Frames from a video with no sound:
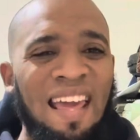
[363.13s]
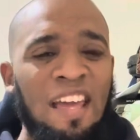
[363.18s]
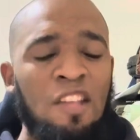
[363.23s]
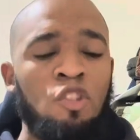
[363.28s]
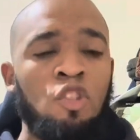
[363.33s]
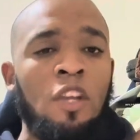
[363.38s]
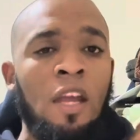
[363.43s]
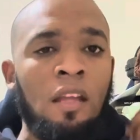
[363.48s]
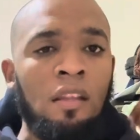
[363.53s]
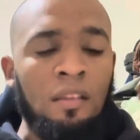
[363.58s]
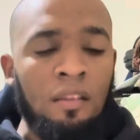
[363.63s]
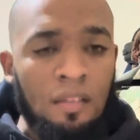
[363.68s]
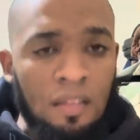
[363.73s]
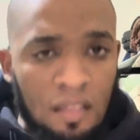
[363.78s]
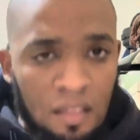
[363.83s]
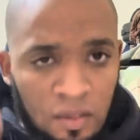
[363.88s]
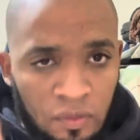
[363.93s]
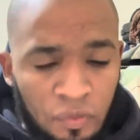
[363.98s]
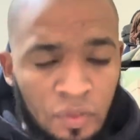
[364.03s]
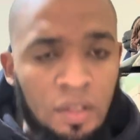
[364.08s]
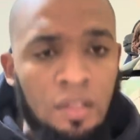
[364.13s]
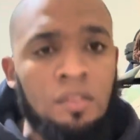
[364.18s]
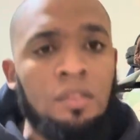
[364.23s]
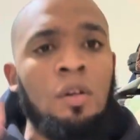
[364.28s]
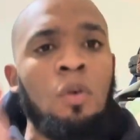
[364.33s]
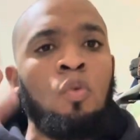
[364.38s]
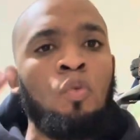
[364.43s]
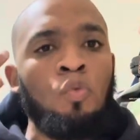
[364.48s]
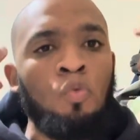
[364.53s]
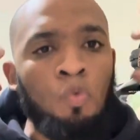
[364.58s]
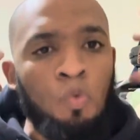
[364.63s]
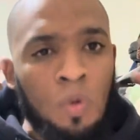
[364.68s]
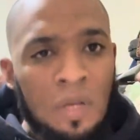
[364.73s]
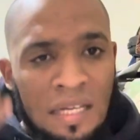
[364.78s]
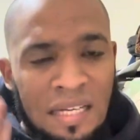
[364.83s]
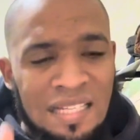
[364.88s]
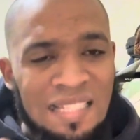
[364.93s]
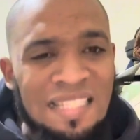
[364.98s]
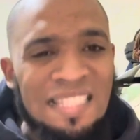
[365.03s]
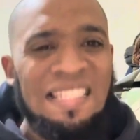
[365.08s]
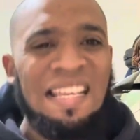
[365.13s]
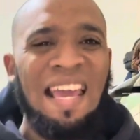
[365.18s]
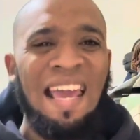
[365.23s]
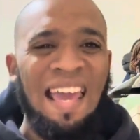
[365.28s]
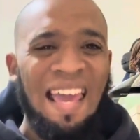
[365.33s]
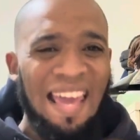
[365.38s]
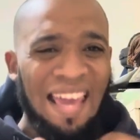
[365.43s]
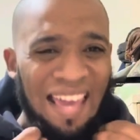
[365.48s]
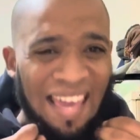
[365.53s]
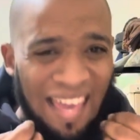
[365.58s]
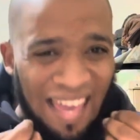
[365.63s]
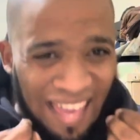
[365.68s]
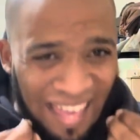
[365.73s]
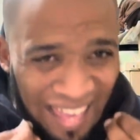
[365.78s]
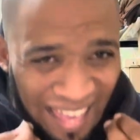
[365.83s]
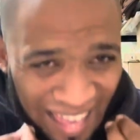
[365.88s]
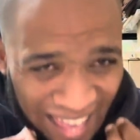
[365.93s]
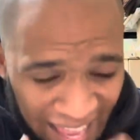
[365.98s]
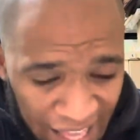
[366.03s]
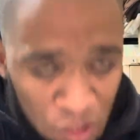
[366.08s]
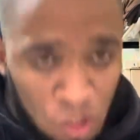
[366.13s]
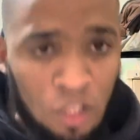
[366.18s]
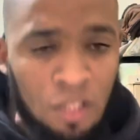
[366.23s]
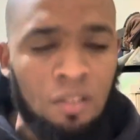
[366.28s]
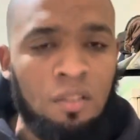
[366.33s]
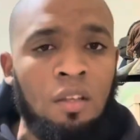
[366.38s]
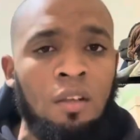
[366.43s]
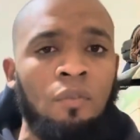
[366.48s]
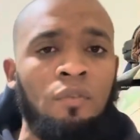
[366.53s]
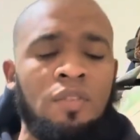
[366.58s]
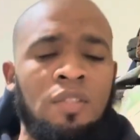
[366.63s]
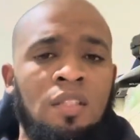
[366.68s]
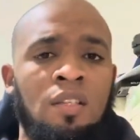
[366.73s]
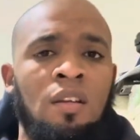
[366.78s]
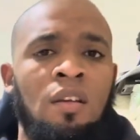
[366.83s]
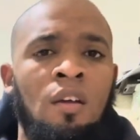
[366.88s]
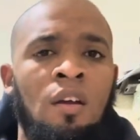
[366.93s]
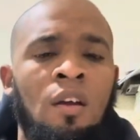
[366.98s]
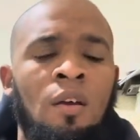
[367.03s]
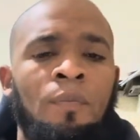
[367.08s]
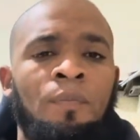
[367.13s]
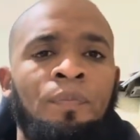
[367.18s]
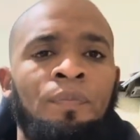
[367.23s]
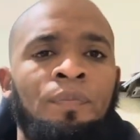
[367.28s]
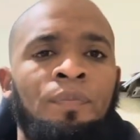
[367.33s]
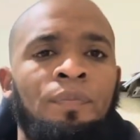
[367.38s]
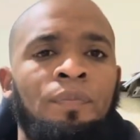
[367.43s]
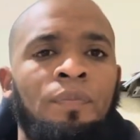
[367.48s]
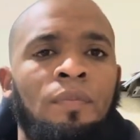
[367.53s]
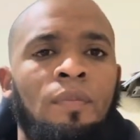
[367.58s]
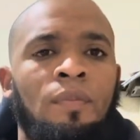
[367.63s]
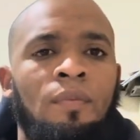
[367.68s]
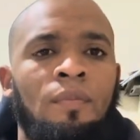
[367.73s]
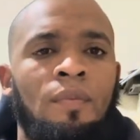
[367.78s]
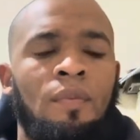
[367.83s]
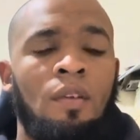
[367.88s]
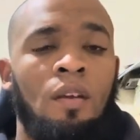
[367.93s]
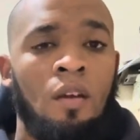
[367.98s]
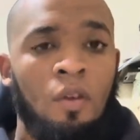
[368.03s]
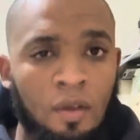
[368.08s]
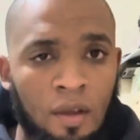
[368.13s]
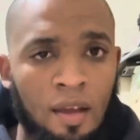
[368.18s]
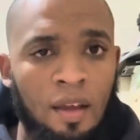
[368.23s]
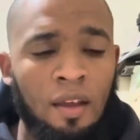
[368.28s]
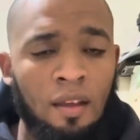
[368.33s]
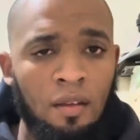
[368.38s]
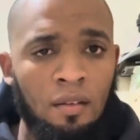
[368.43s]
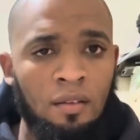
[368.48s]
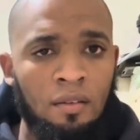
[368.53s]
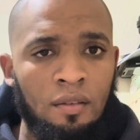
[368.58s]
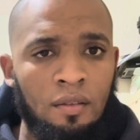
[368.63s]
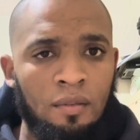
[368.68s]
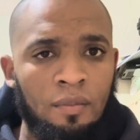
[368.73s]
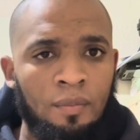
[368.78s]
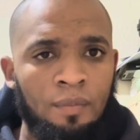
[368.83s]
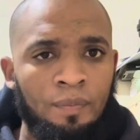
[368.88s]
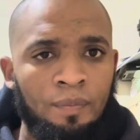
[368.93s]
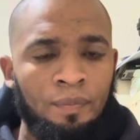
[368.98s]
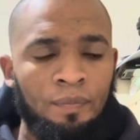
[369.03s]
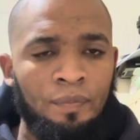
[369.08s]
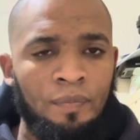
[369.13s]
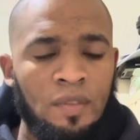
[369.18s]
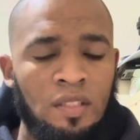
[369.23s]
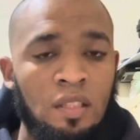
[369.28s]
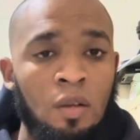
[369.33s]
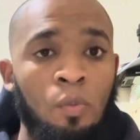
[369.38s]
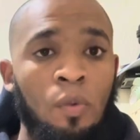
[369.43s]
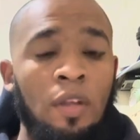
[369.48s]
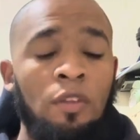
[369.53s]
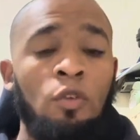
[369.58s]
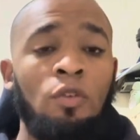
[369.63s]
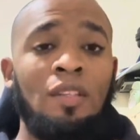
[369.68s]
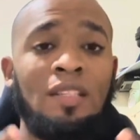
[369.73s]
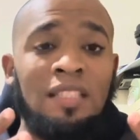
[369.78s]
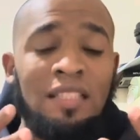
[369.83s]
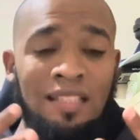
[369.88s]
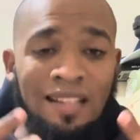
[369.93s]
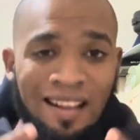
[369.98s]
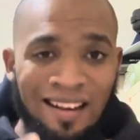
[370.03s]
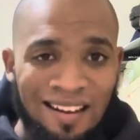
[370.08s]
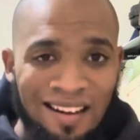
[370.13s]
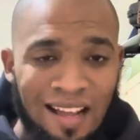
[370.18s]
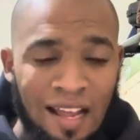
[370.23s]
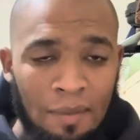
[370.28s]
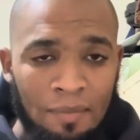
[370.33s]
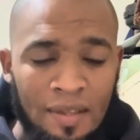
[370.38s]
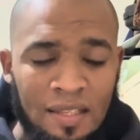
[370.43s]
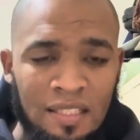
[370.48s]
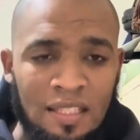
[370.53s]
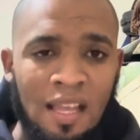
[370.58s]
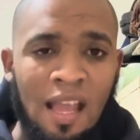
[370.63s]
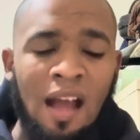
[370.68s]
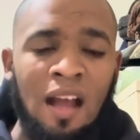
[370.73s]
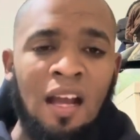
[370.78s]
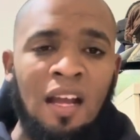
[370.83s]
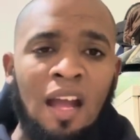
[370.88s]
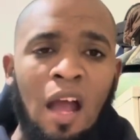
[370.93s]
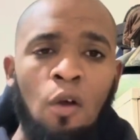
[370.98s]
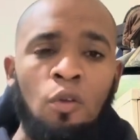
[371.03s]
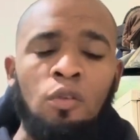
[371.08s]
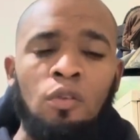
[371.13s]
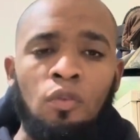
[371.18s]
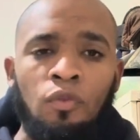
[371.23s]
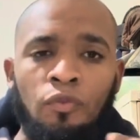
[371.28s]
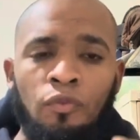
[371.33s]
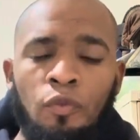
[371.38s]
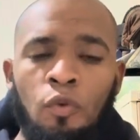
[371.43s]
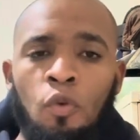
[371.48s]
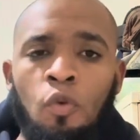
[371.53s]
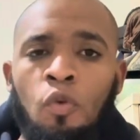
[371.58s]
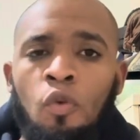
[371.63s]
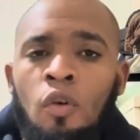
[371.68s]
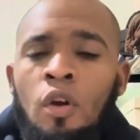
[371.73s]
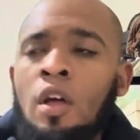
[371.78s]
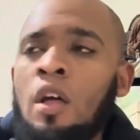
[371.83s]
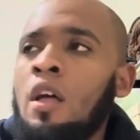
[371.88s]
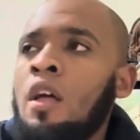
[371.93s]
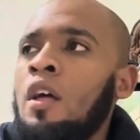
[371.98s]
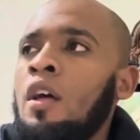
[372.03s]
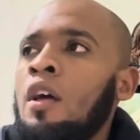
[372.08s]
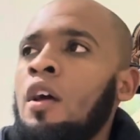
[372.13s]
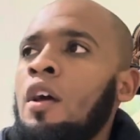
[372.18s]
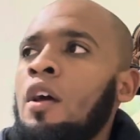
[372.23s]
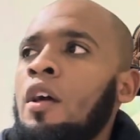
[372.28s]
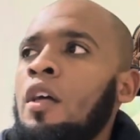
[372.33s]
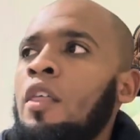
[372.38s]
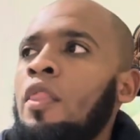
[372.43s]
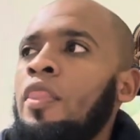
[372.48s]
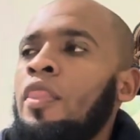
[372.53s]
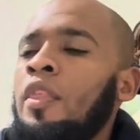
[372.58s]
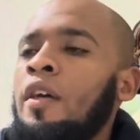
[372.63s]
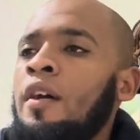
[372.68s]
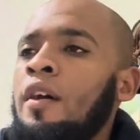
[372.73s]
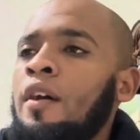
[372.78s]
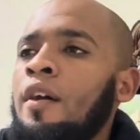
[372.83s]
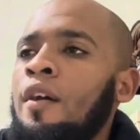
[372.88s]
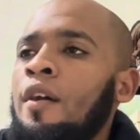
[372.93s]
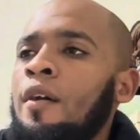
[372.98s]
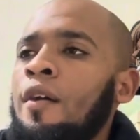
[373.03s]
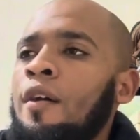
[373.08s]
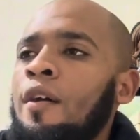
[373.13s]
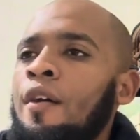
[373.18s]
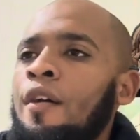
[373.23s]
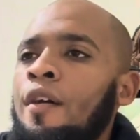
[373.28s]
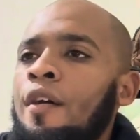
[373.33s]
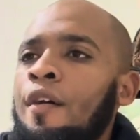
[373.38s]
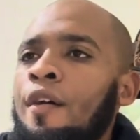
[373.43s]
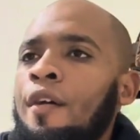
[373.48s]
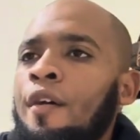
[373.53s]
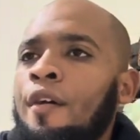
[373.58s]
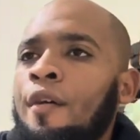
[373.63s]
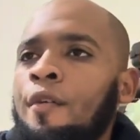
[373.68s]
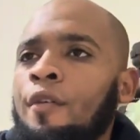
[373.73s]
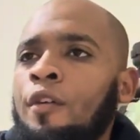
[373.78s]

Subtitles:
adjectival words, adjectives. Okay? So when you describe, they say account for the